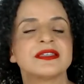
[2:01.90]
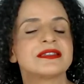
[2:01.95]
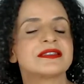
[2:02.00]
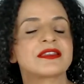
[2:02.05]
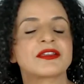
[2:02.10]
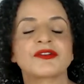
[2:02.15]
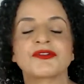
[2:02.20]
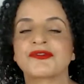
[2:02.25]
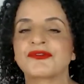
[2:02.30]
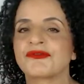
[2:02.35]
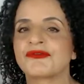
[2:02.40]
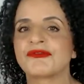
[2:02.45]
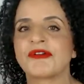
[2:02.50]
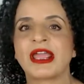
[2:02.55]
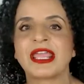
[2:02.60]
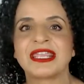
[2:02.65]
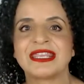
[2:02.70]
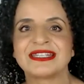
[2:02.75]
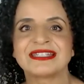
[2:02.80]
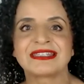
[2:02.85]
is a
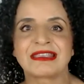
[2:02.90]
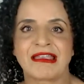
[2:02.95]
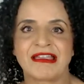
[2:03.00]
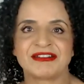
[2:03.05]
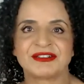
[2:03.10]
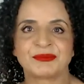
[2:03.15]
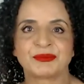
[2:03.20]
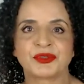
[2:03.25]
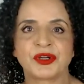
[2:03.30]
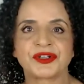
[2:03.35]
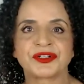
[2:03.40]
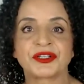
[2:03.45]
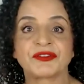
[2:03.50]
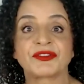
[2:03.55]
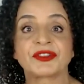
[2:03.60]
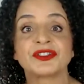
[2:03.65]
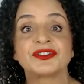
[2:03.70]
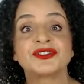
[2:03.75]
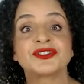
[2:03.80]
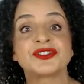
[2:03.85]
great kind of product
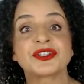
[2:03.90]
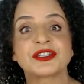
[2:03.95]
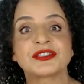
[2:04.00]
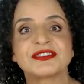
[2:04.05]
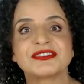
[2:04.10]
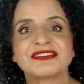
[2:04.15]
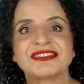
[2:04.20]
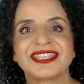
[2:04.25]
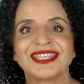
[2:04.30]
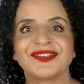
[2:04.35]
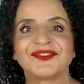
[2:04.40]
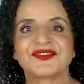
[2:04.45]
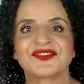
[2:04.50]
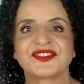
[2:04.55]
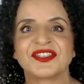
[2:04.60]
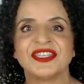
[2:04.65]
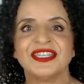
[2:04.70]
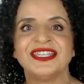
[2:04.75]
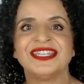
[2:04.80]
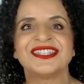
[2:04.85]
that just gives
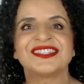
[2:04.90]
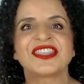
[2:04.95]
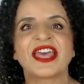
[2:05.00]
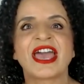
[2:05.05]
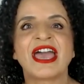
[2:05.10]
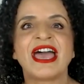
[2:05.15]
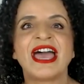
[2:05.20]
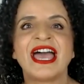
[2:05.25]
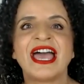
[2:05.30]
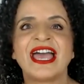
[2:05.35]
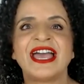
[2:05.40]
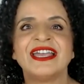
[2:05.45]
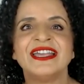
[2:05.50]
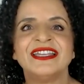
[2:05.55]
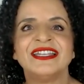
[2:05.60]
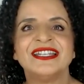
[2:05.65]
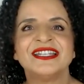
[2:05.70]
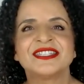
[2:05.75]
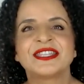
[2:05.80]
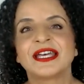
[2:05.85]
the hair
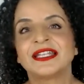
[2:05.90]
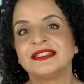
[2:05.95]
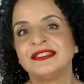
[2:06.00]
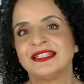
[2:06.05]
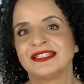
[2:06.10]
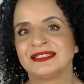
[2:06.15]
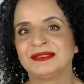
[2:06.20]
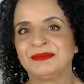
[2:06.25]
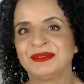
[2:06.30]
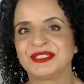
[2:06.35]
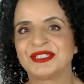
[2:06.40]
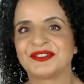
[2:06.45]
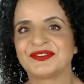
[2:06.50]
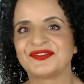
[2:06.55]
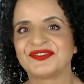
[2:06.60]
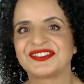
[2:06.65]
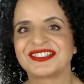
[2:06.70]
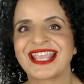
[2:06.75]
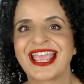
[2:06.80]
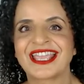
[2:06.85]
that little bit of
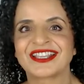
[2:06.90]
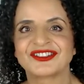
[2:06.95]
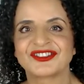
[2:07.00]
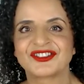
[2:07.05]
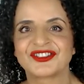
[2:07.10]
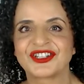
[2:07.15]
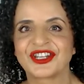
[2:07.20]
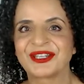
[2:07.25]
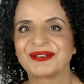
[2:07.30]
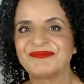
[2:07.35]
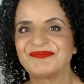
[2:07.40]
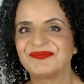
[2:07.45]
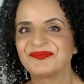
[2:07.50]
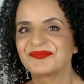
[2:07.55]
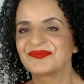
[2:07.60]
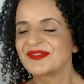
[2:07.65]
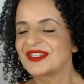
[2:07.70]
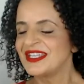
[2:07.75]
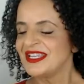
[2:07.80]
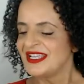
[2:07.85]
texture
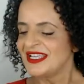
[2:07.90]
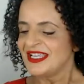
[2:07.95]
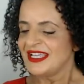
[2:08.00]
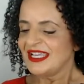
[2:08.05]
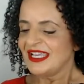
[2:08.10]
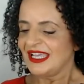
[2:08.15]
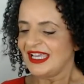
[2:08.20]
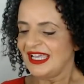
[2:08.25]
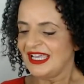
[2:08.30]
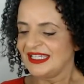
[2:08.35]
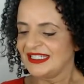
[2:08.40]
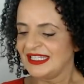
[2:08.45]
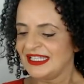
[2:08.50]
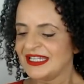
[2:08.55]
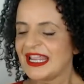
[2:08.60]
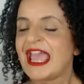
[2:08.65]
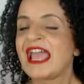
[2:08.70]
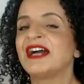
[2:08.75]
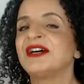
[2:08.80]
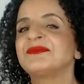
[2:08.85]
and
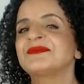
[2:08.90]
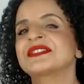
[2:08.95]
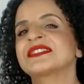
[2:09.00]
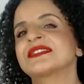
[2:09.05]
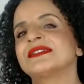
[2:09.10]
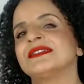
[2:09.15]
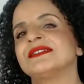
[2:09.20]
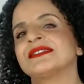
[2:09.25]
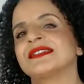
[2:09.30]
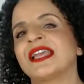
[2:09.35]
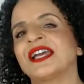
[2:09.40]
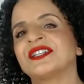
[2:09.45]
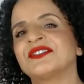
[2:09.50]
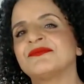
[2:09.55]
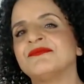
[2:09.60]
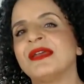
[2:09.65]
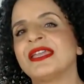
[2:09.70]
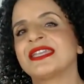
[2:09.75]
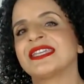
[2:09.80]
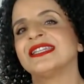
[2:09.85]
helps to kind of
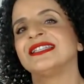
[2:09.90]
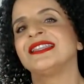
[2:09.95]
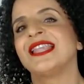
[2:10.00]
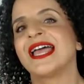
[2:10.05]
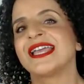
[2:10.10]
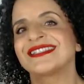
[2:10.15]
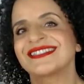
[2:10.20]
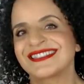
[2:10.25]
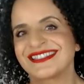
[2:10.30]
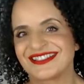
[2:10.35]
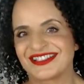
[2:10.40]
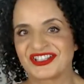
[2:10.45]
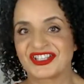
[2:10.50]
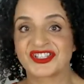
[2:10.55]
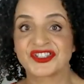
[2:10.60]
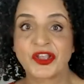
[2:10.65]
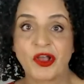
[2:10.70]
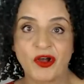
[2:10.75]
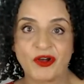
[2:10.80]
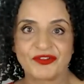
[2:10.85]
make it less
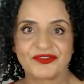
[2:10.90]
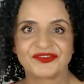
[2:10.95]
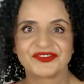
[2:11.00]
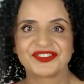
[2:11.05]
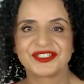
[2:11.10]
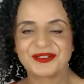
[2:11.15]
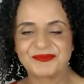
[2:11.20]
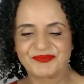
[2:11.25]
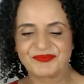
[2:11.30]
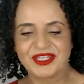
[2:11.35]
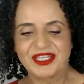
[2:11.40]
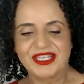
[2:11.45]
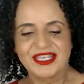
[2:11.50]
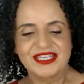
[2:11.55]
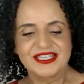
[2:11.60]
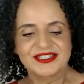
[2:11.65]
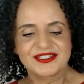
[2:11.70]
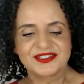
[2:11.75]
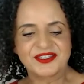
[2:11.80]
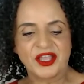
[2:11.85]
soft.
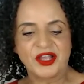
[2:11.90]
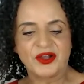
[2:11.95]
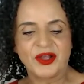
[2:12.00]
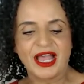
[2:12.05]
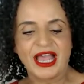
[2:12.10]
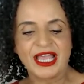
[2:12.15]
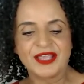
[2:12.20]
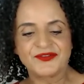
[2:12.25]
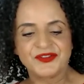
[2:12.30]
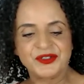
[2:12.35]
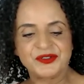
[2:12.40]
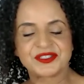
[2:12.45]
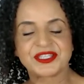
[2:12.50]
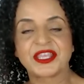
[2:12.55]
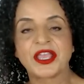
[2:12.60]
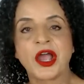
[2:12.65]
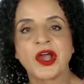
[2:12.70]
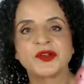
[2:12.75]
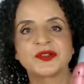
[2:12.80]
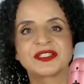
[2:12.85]
So I've used the
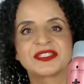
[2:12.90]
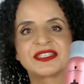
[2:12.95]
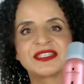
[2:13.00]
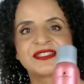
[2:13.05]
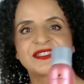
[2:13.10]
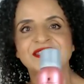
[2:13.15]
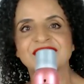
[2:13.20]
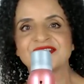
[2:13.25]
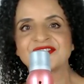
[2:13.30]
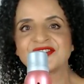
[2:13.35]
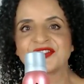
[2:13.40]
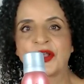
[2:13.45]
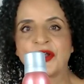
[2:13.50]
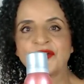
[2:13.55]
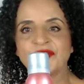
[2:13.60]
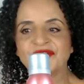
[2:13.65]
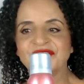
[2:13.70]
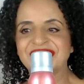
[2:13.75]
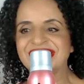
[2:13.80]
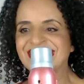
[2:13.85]
Osis
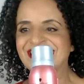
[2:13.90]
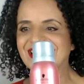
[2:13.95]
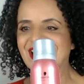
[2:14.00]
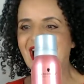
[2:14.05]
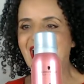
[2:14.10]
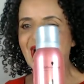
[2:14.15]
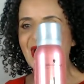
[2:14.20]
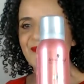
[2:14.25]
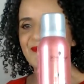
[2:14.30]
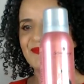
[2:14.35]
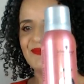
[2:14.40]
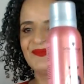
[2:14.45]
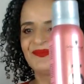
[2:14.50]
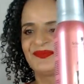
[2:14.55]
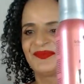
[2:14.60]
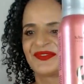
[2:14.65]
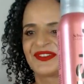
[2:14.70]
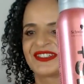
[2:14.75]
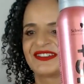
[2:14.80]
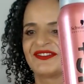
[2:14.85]
Soft Glam.
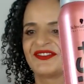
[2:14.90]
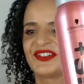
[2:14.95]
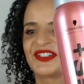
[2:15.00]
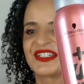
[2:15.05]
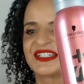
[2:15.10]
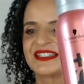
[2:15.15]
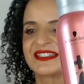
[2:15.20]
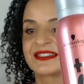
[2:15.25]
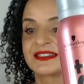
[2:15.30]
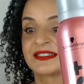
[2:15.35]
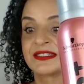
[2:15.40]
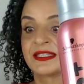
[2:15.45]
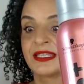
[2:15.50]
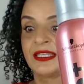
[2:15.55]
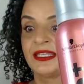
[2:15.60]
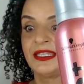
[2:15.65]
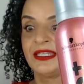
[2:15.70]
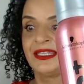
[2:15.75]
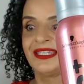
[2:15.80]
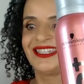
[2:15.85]
You can
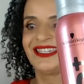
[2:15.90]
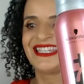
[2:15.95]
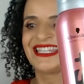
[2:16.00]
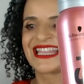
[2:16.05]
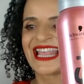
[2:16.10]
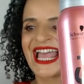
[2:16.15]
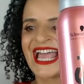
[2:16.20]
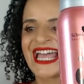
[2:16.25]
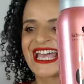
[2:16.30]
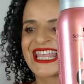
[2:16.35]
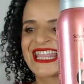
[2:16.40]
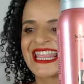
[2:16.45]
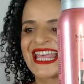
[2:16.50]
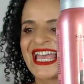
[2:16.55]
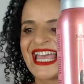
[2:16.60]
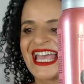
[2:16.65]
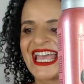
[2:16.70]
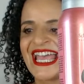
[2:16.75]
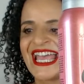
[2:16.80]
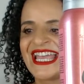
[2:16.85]
see that
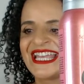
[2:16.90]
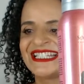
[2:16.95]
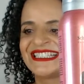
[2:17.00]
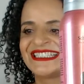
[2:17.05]
there.